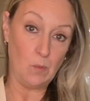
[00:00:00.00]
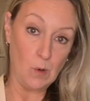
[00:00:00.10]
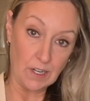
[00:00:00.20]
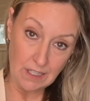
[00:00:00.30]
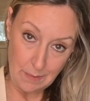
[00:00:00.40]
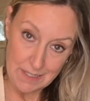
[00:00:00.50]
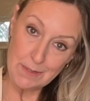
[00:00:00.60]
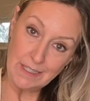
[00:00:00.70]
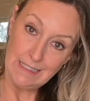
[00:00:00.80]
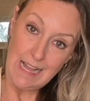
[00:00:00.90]
we're gonna be
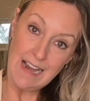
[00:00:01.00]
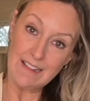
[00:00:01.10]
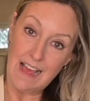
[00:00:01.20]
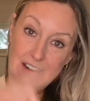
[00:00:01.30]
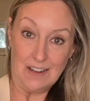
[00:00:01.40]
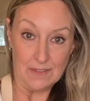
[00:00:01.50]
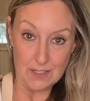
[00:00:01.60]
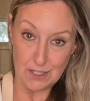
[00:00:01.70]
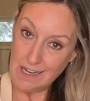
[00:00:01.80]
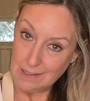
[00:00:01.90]
doing a lot of that on
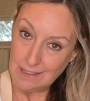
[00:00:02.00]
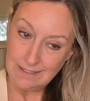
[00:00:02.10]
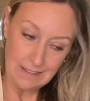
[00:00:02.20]
this channel.